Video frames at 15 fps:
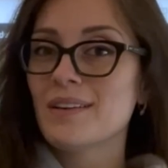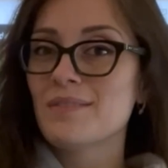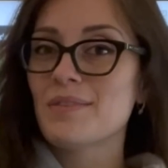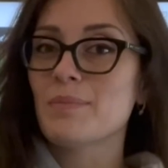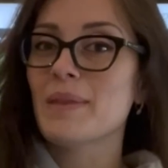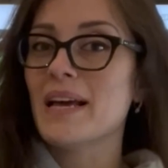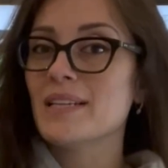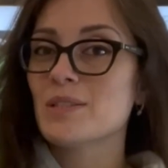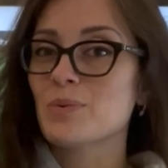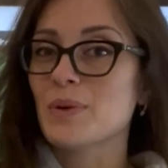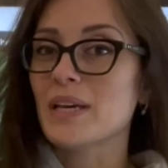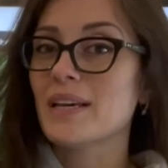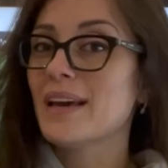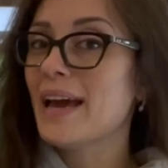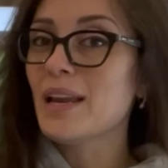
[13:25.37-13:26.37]
from last
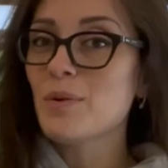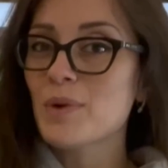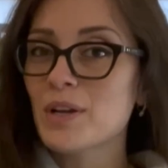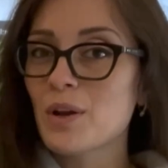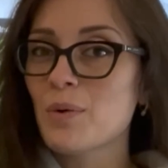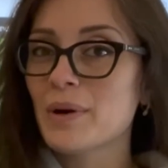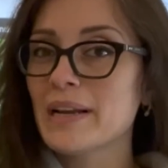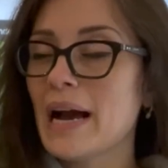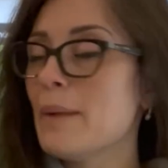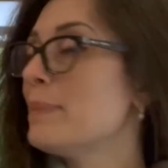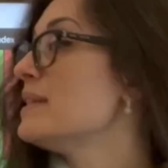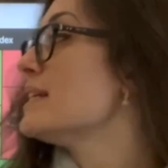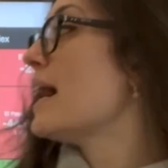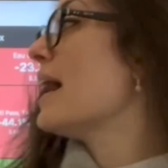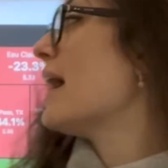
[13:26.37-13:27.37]
week. Anyone know what
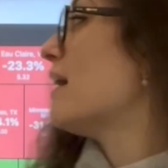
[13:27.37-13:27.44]
happened? I